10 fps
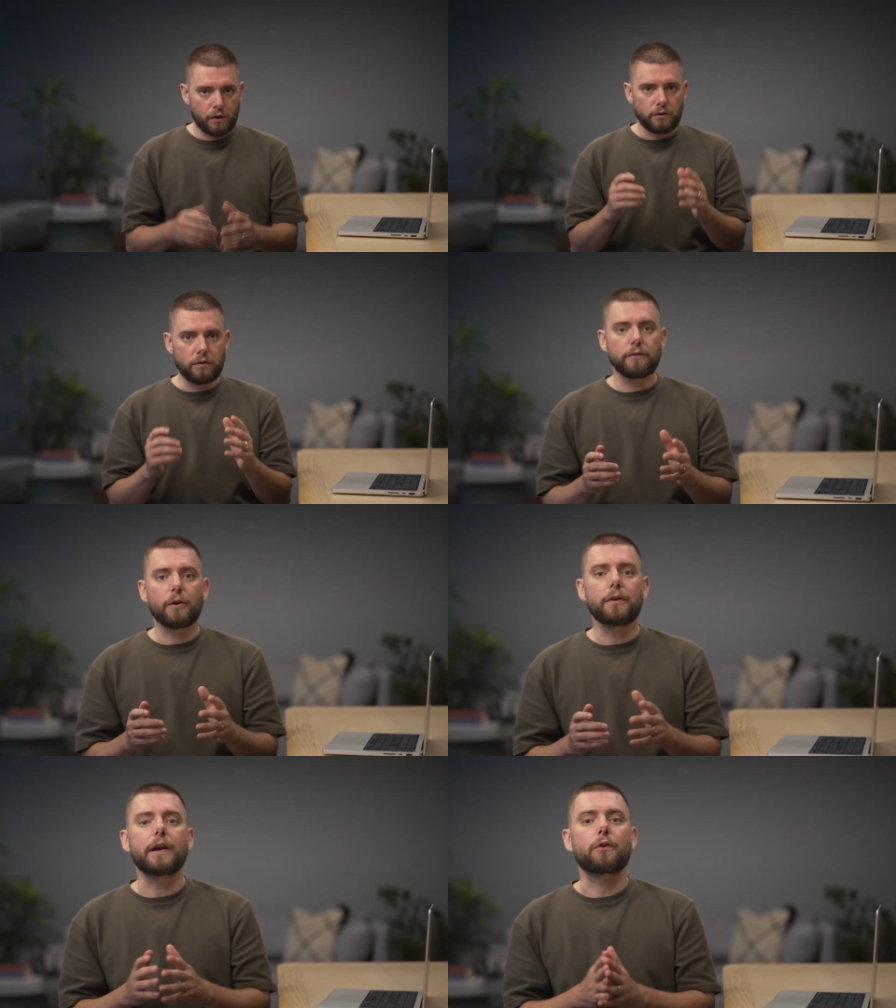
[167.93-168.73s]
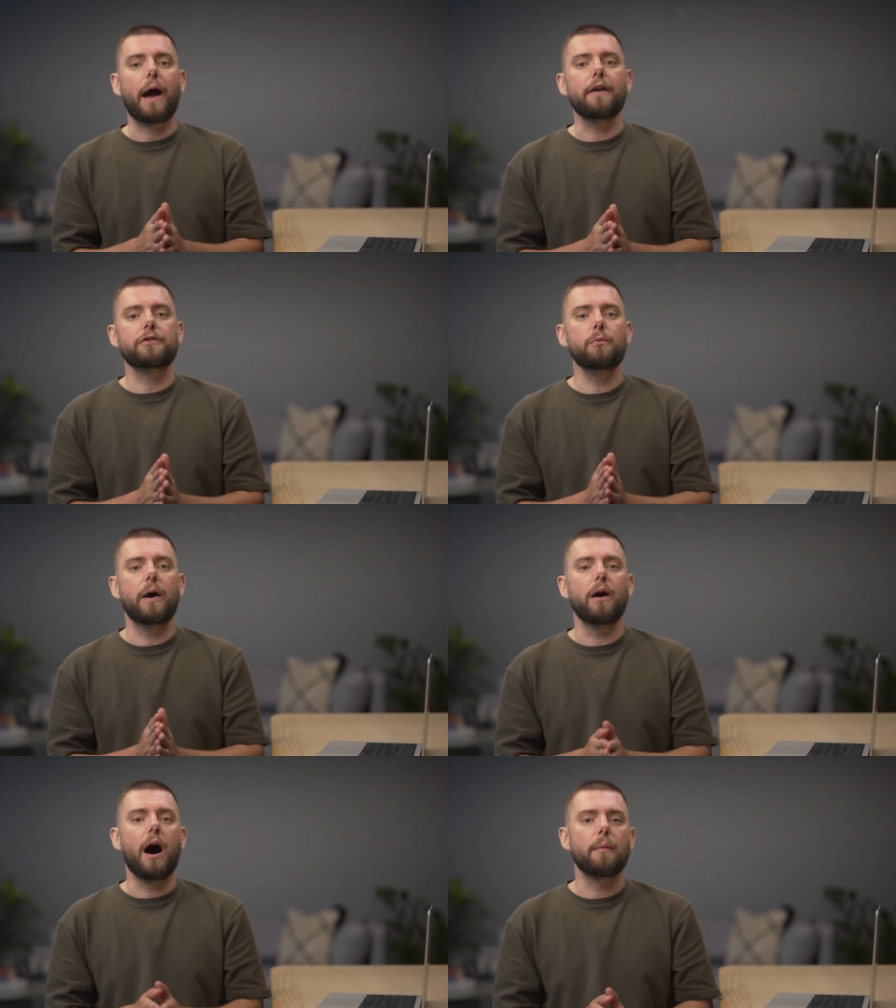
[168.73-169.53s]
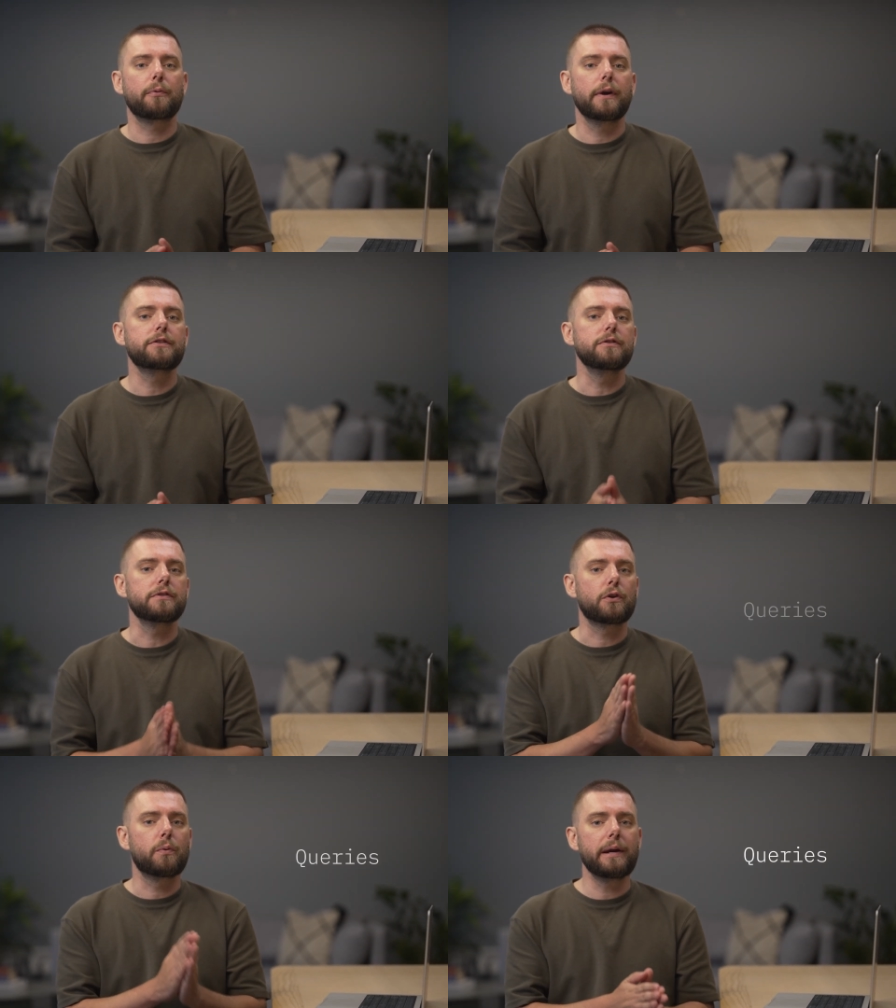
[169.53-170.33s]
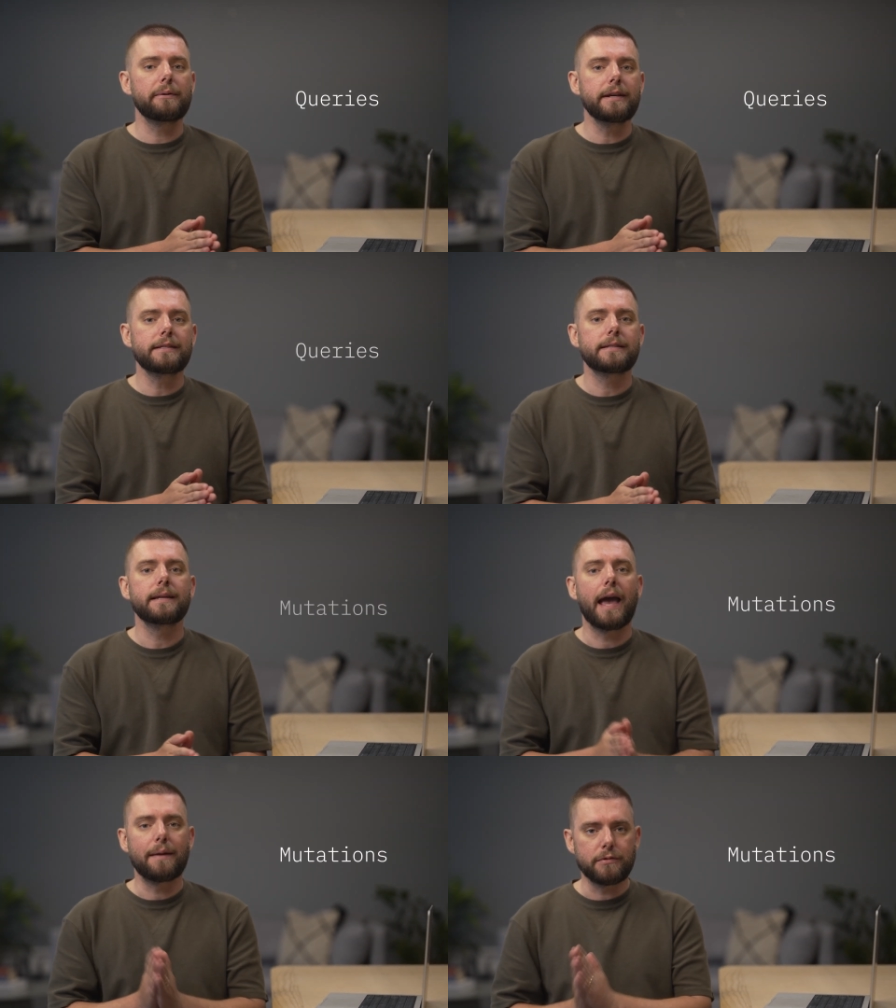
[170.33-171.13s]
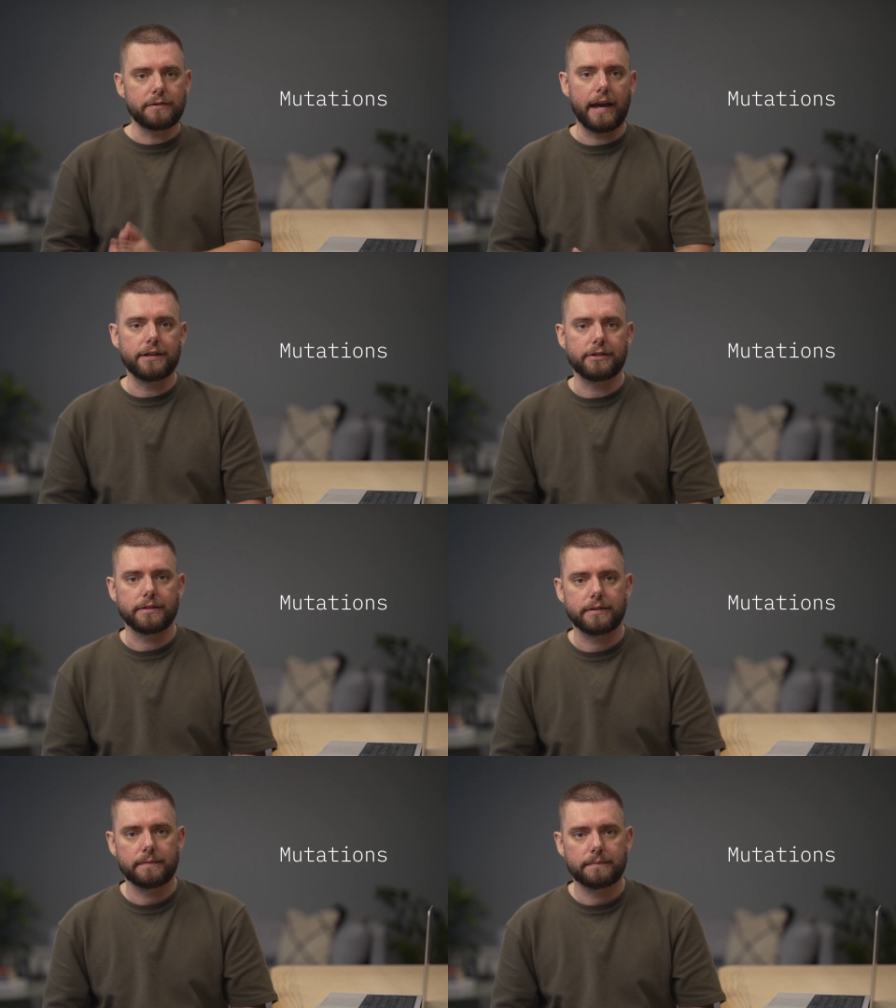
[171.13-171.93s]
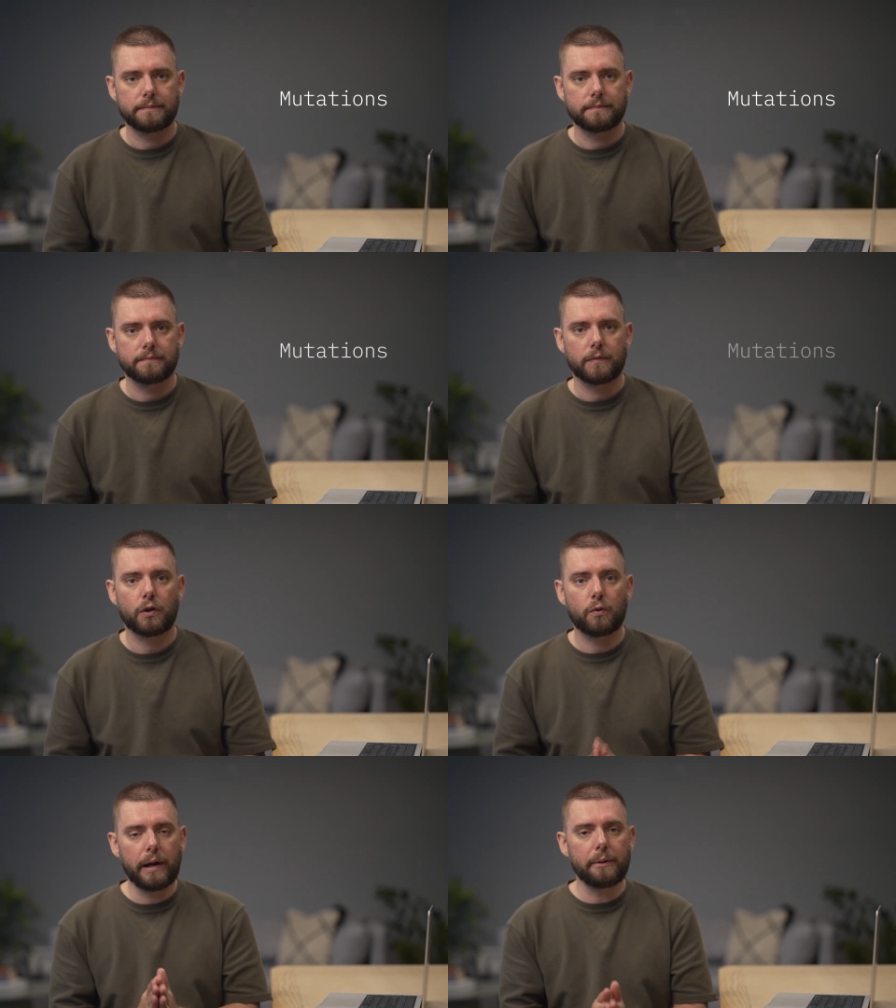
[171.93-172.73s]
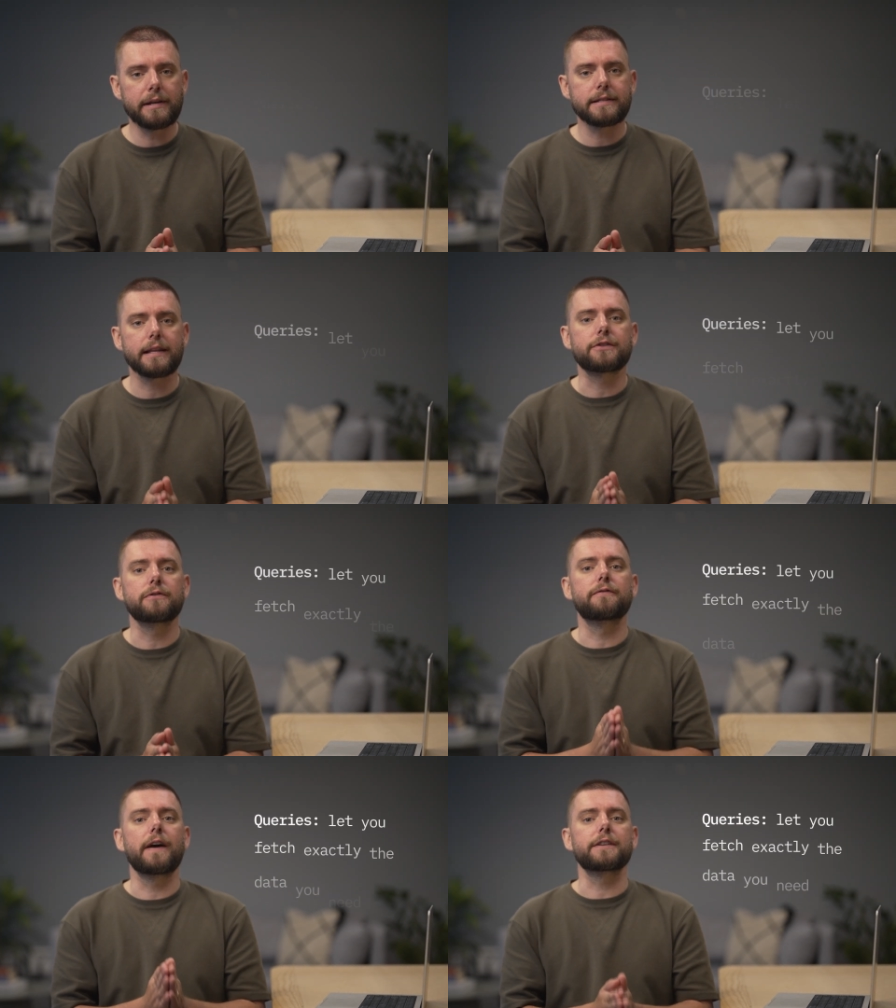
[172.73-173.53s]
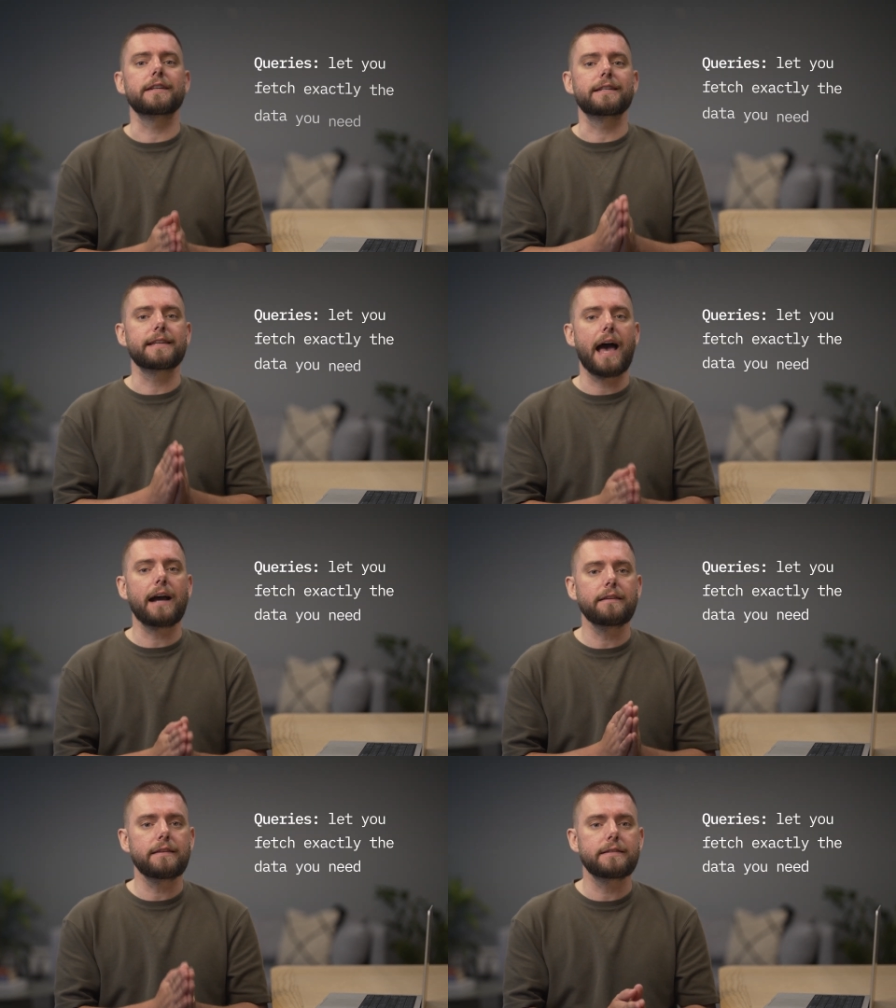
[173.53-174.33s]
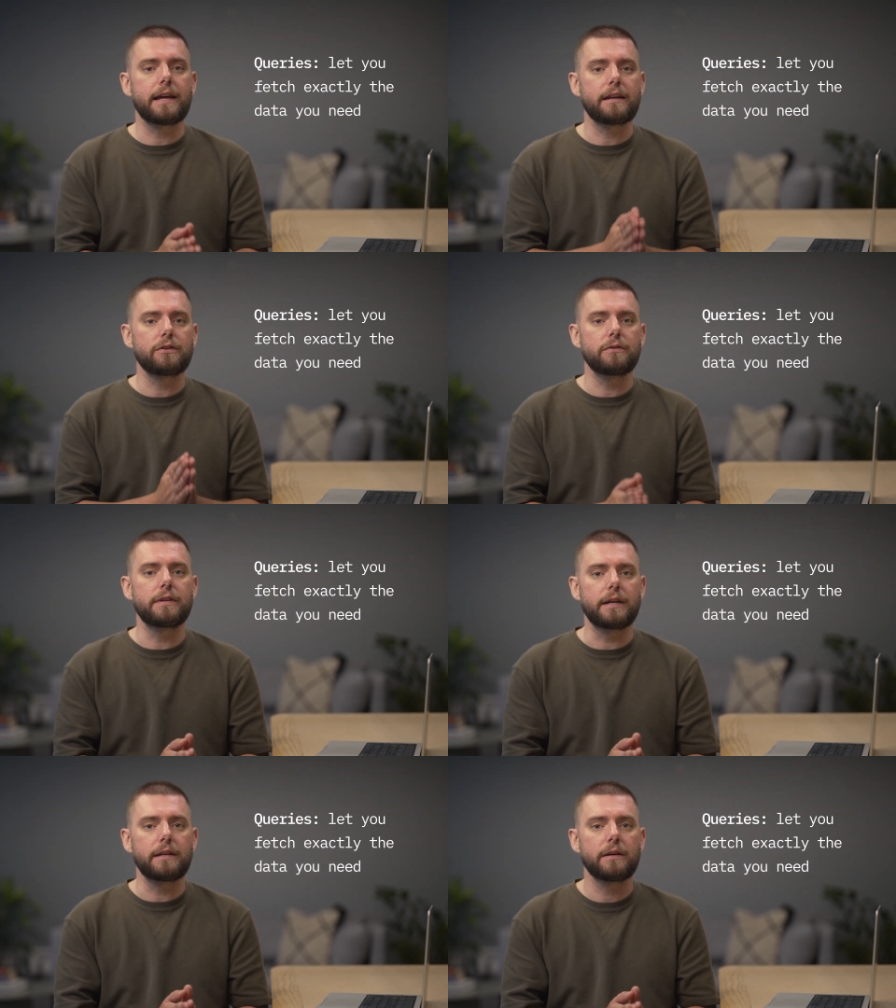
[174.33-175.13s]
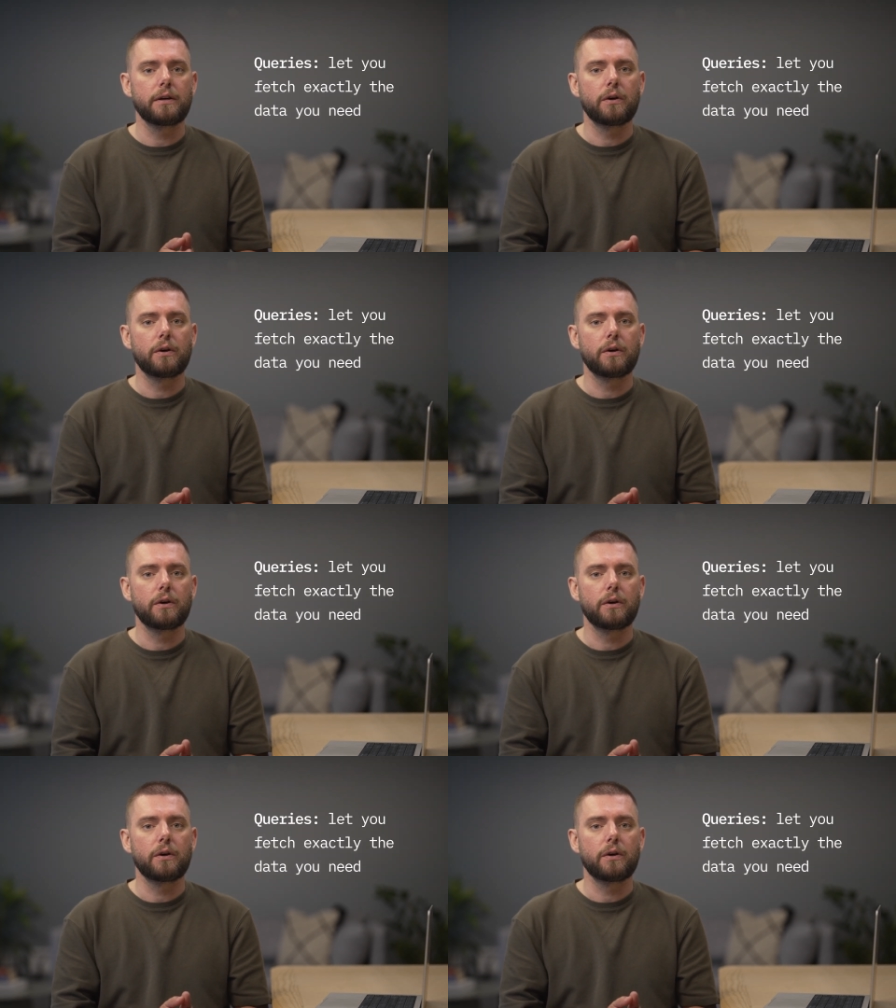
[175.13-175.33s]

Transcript: You've learned that GraphQL operates using queries and mutations. Queries let you fetch exactly the data you need,